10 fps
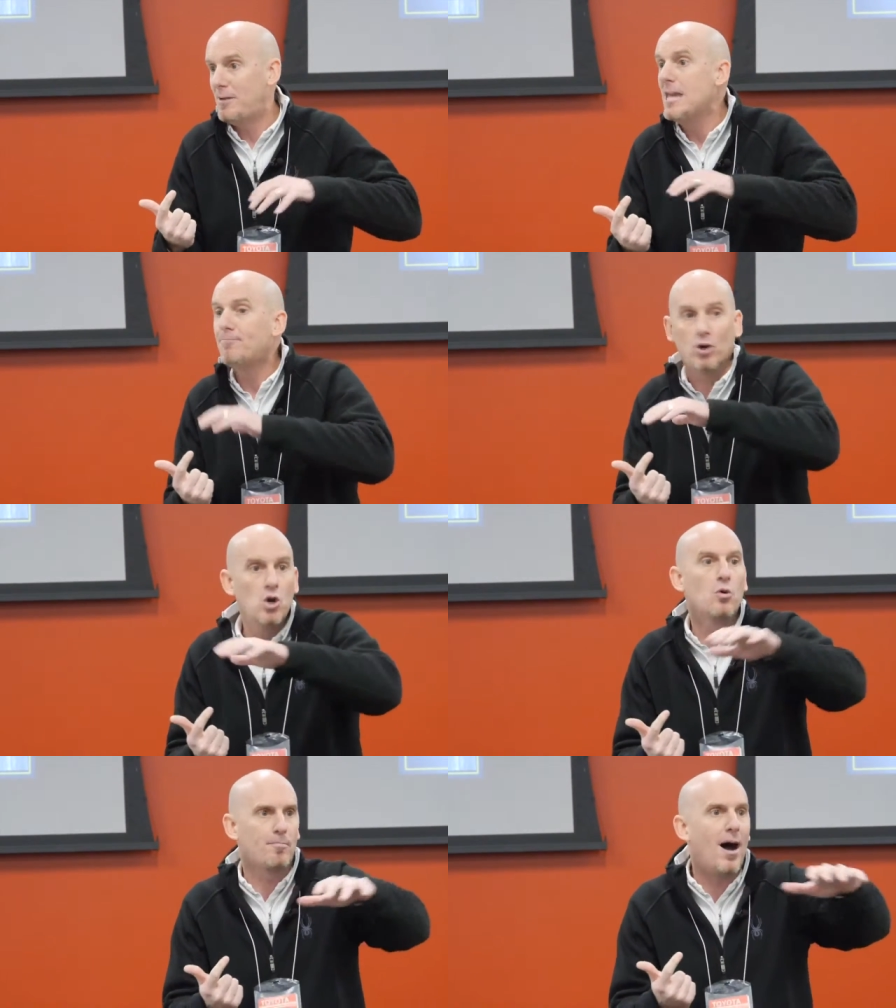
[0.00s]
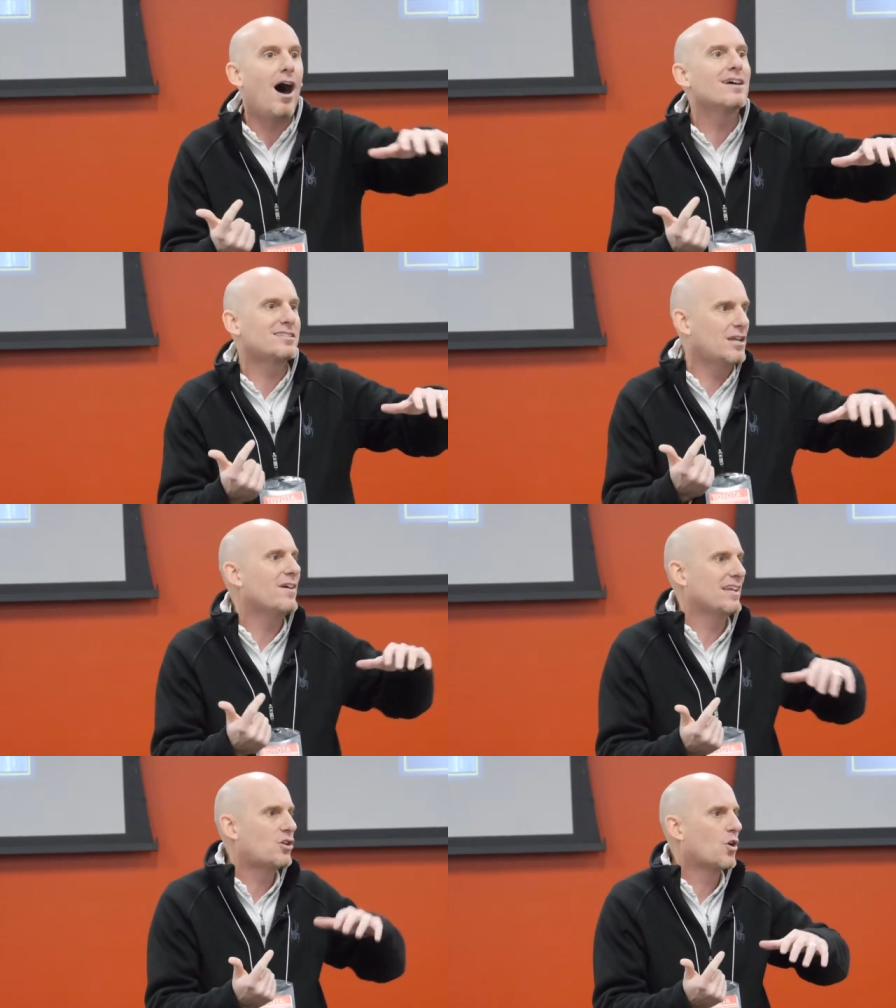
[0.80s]
people who were positive
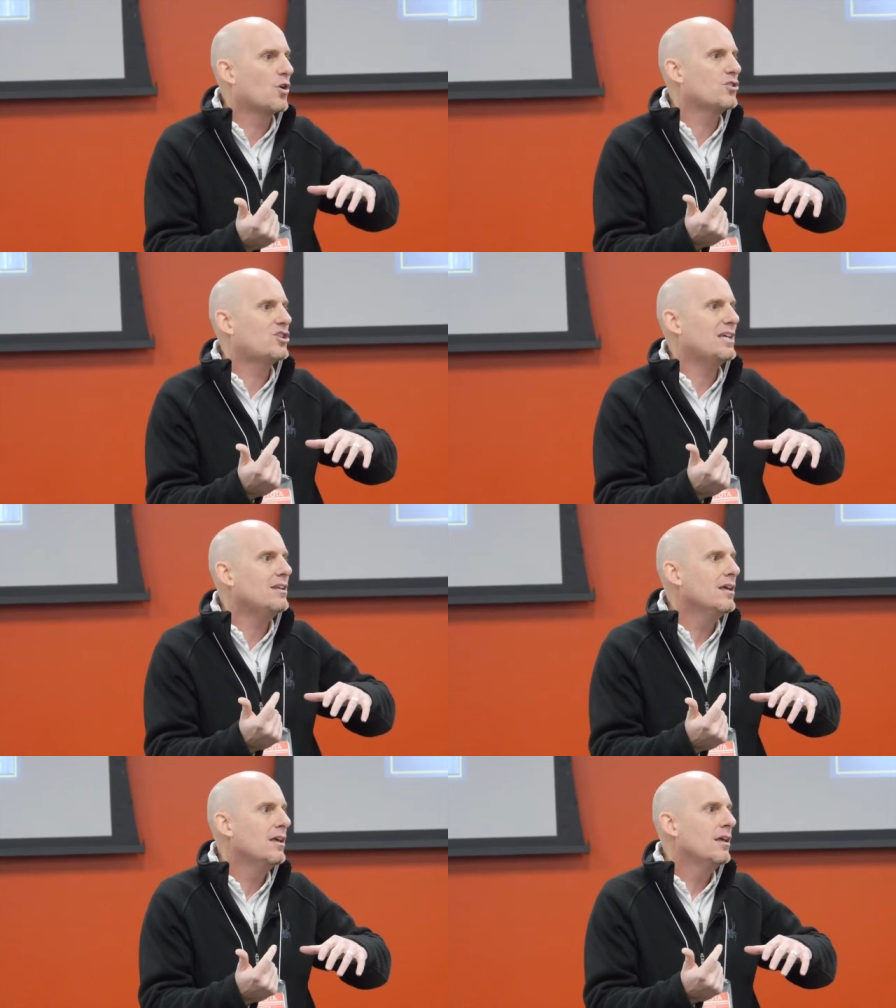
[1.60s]
and encouraging.